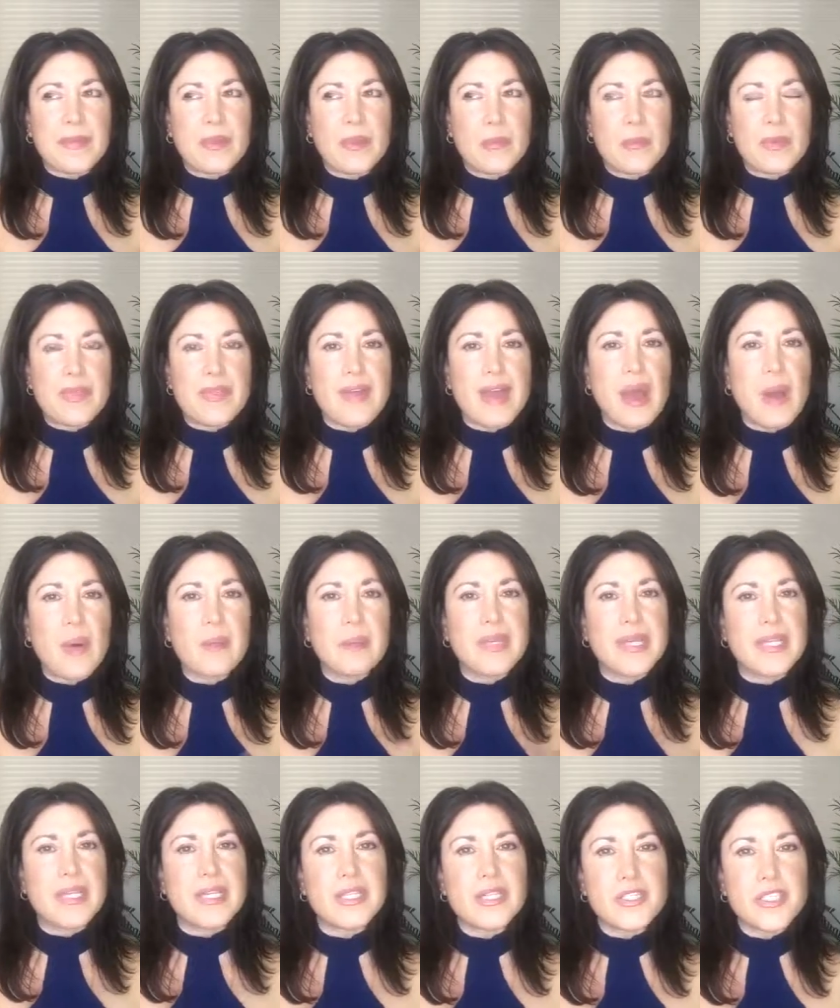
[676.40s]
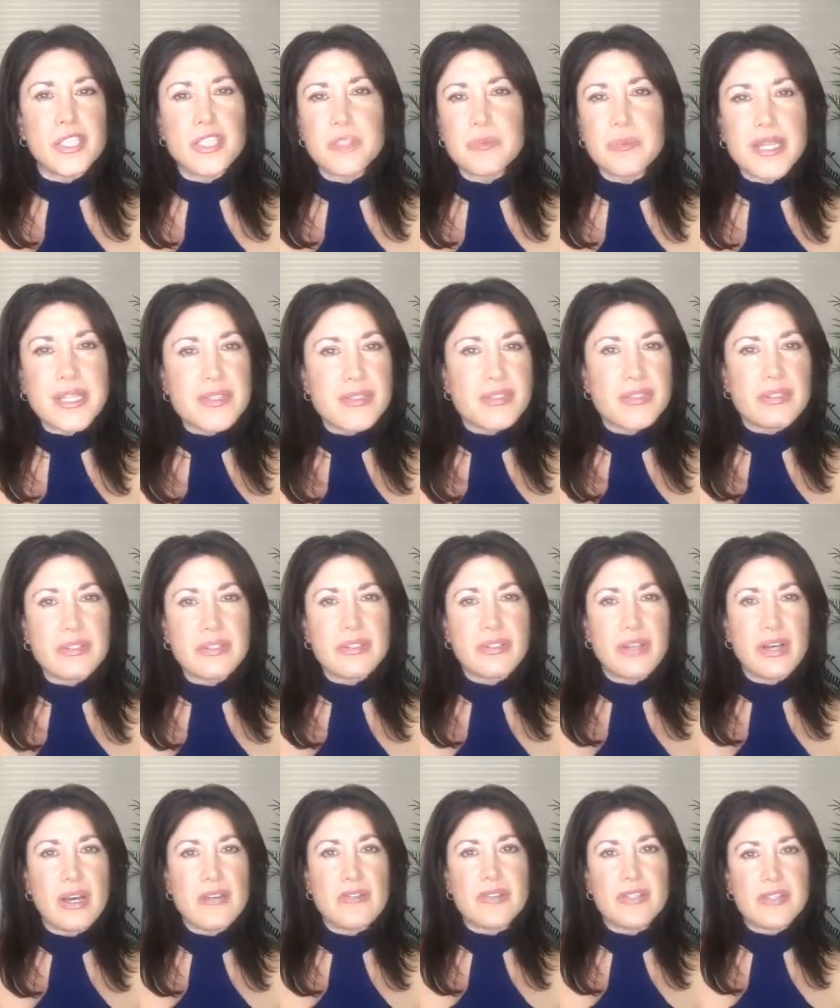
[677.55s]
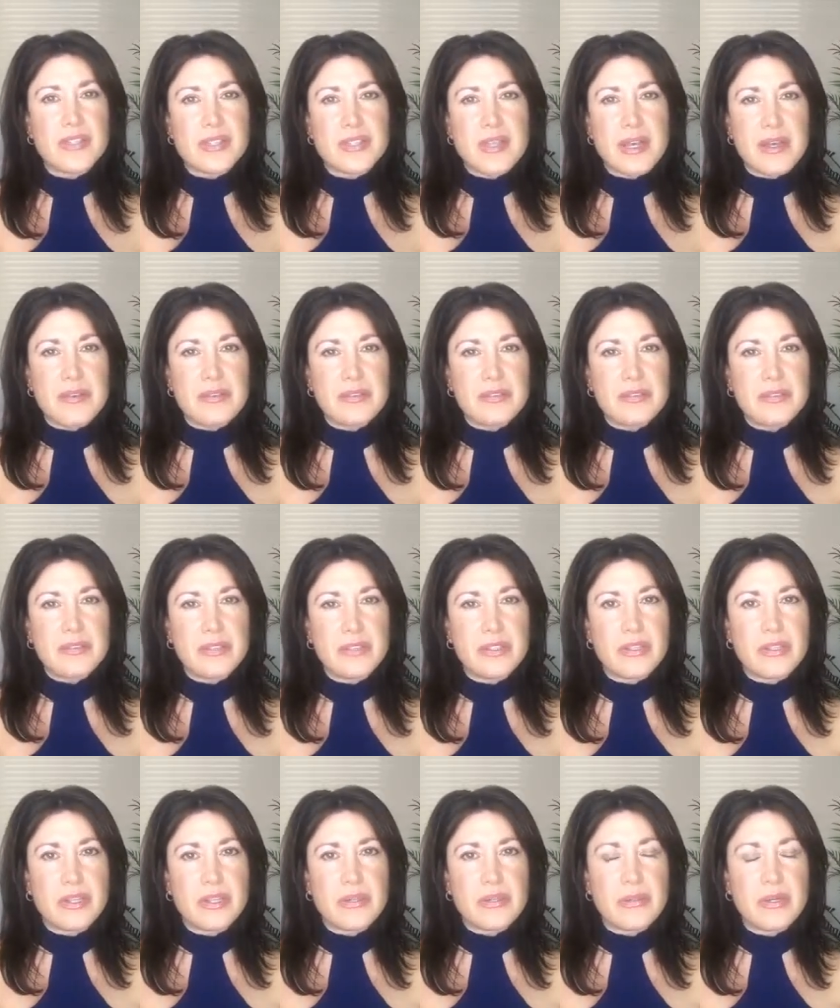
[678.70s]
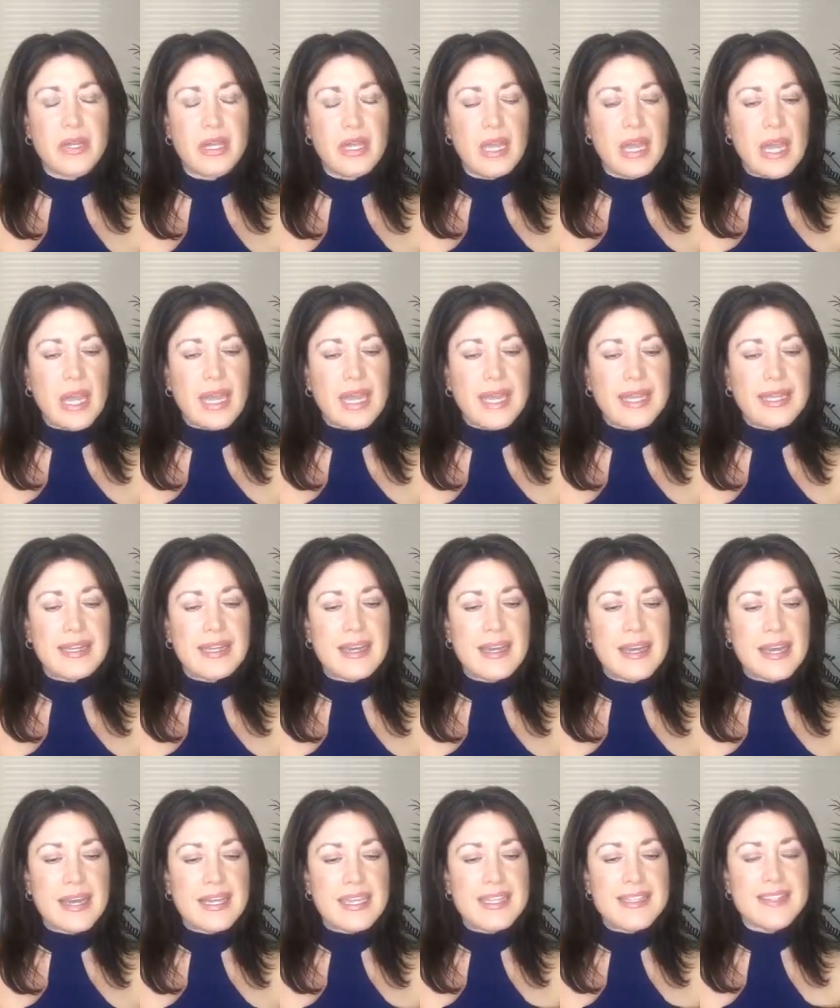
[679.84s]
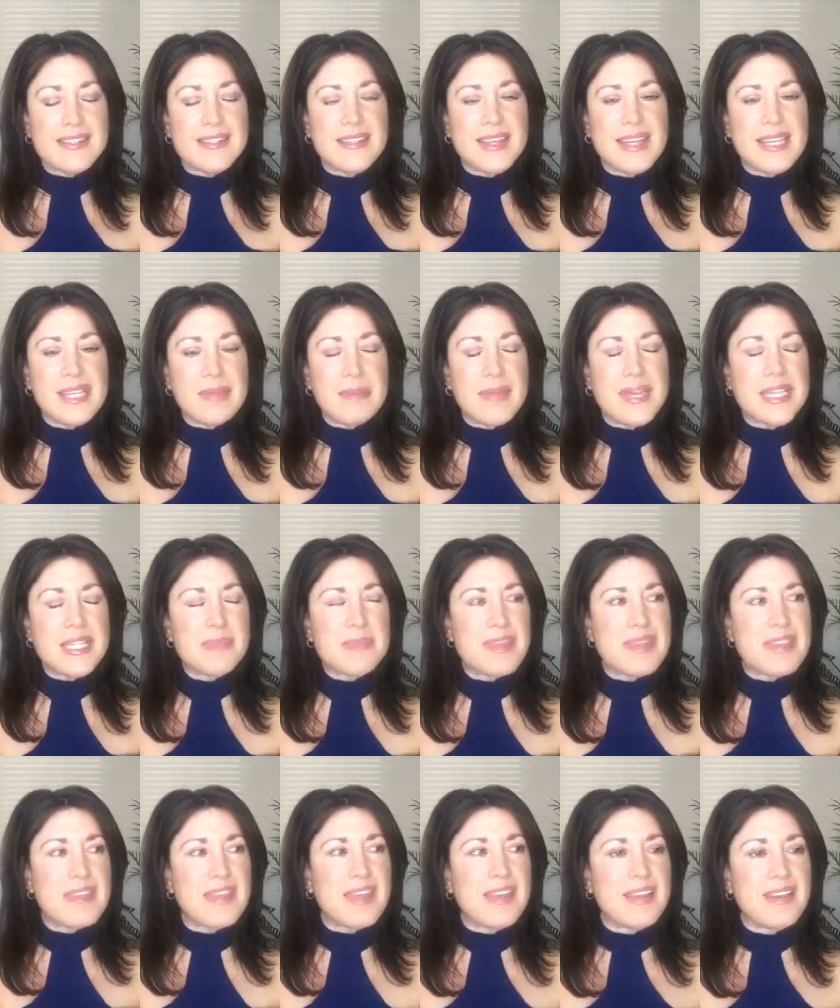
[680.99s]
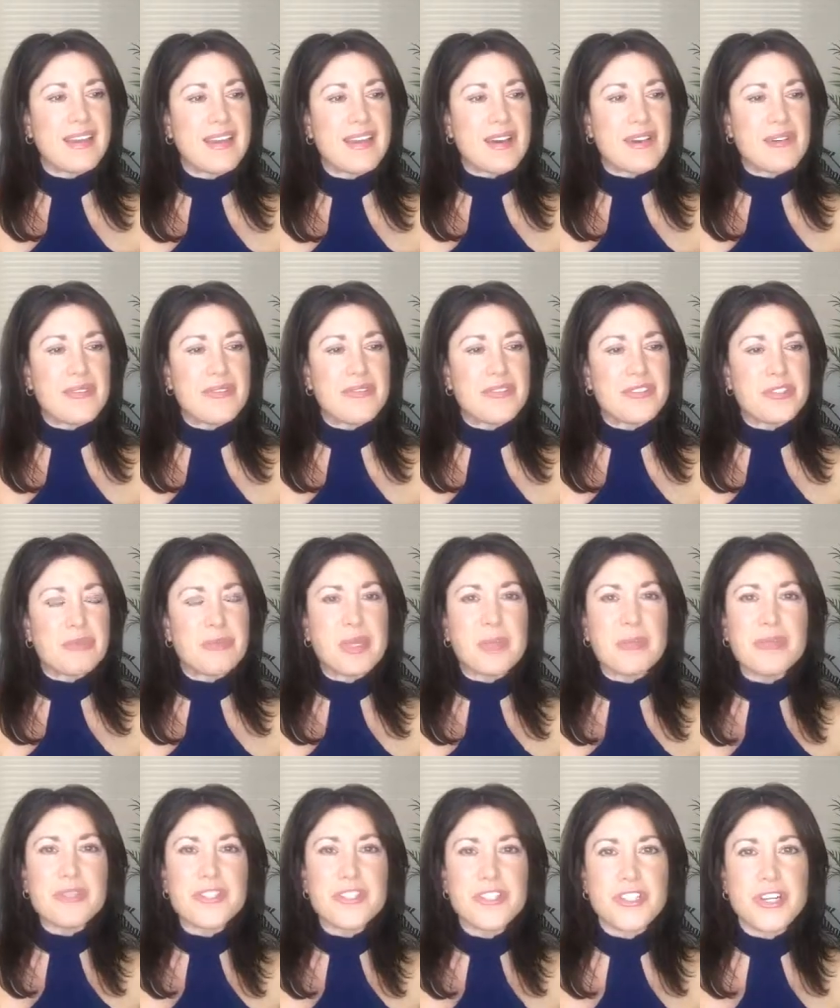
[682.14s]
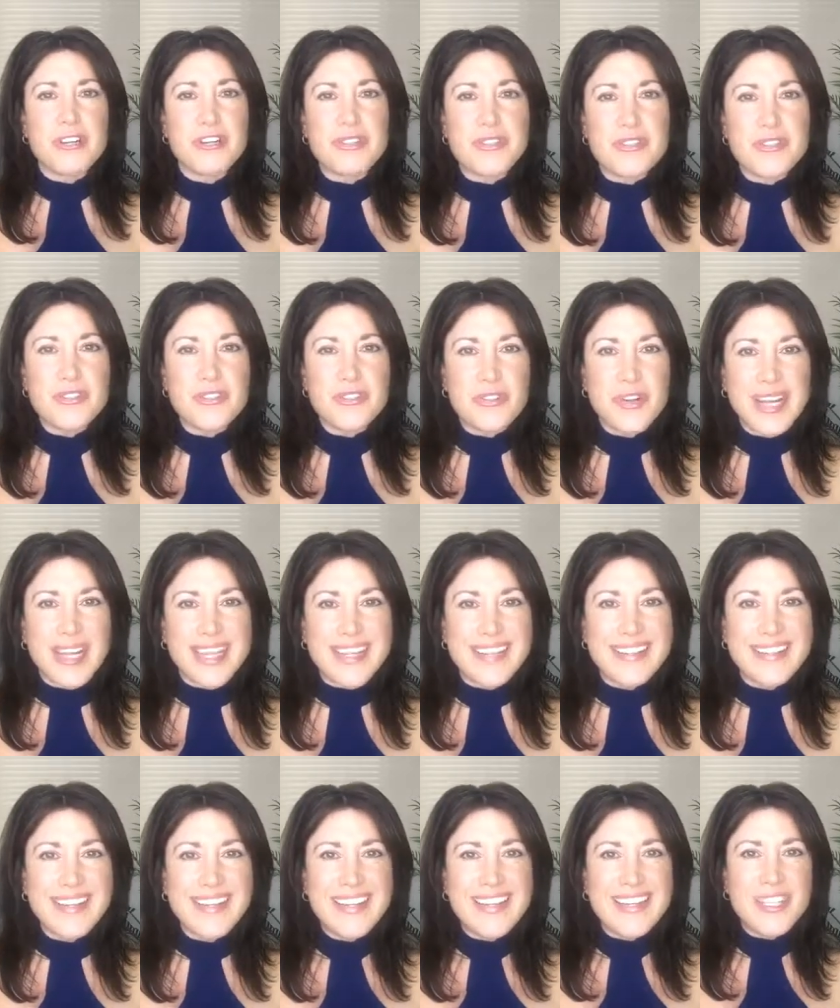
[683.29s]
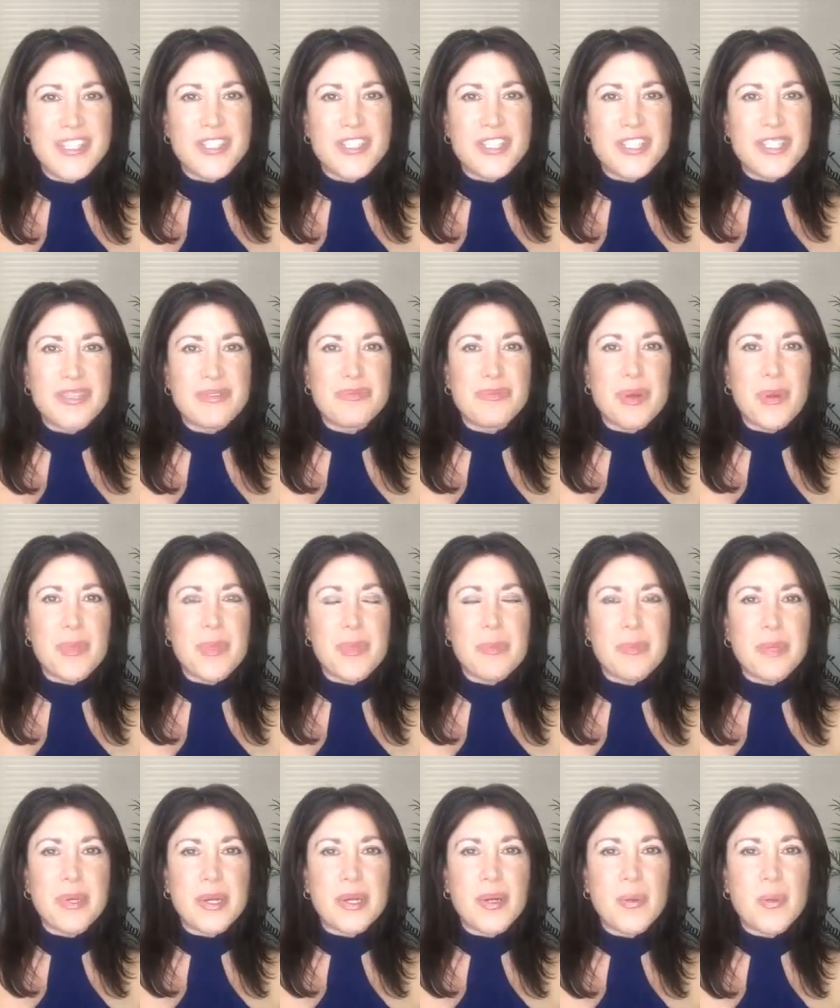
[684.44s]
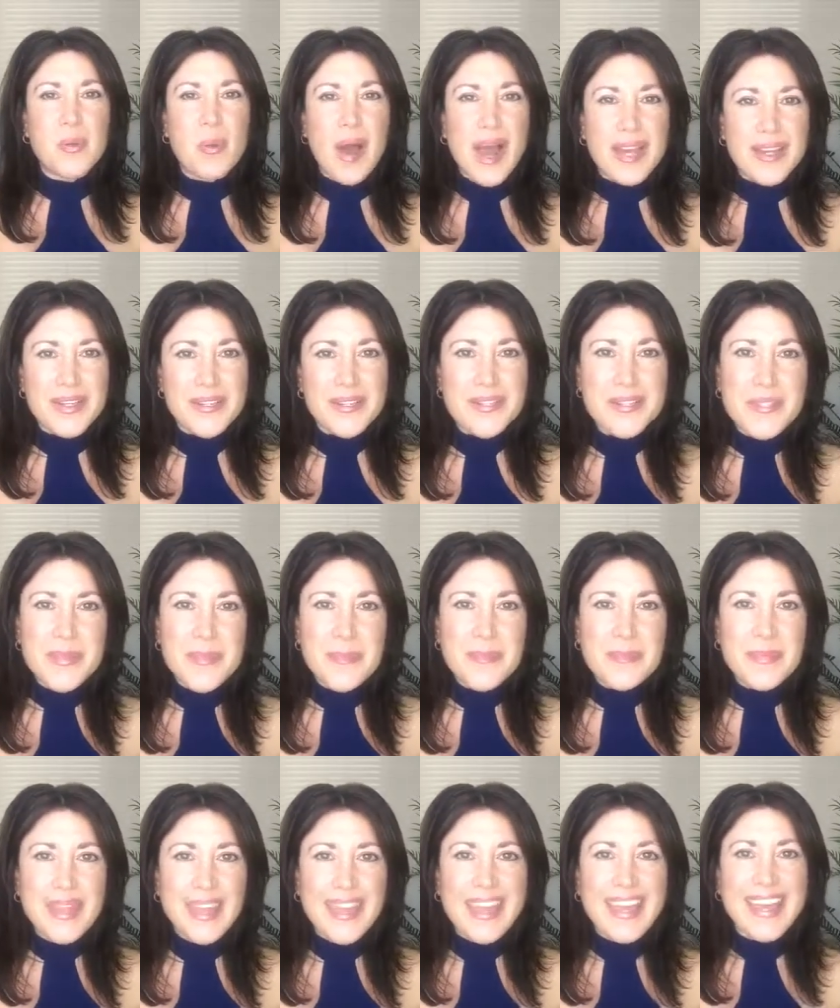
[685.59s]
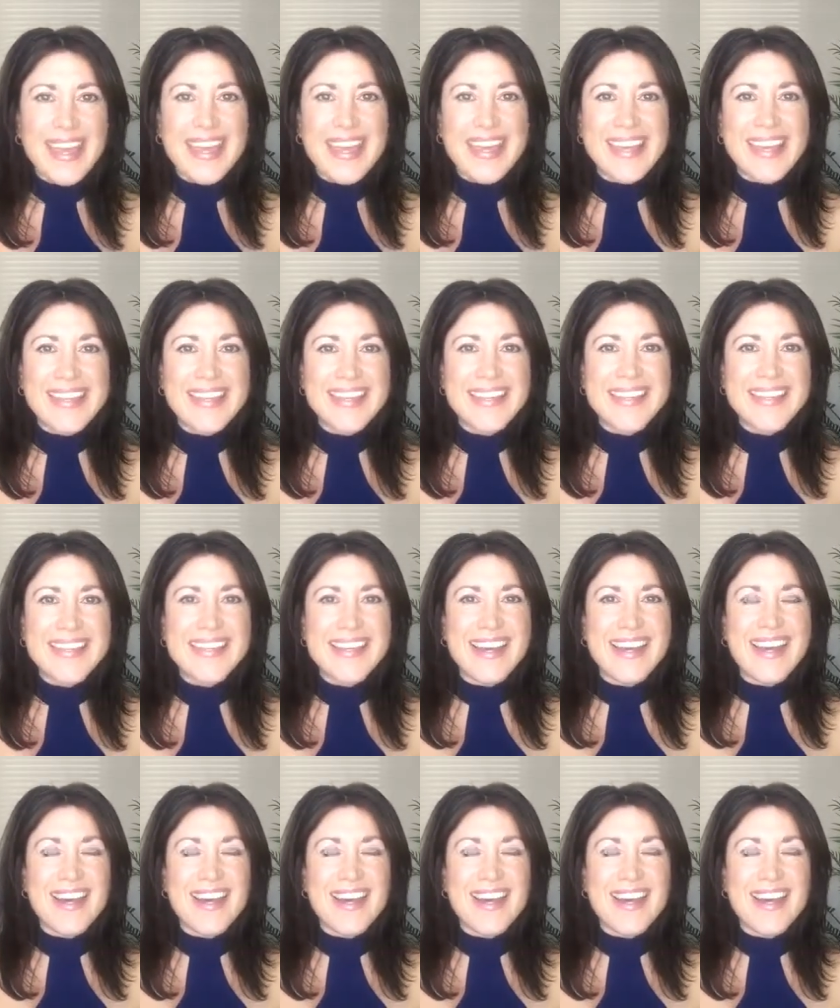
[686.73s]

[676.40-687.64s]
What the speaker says: without being judgmental of yourself, And it's like, it makes me think of, do you remember Cheryl Strayed? She wrote the book Wild, and